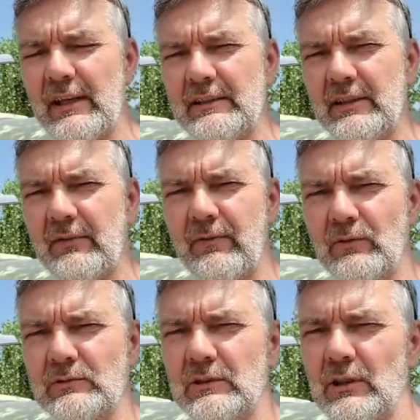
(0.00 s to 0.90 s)
in its
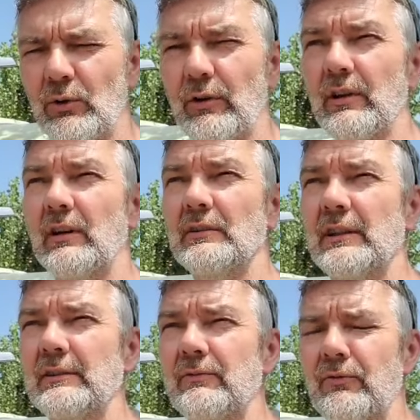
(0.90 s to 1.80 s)
full glory on
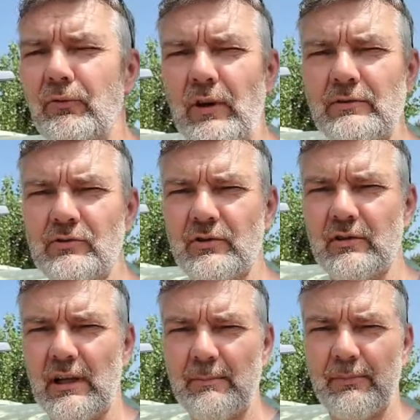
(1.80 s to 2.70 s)
a French
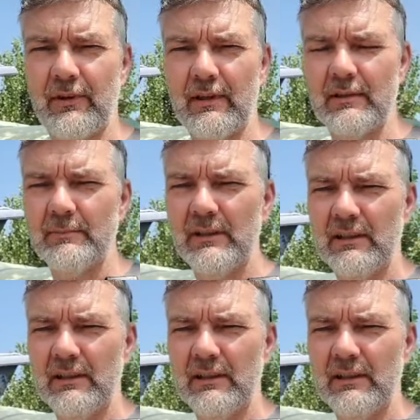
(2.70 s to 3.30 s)
campsite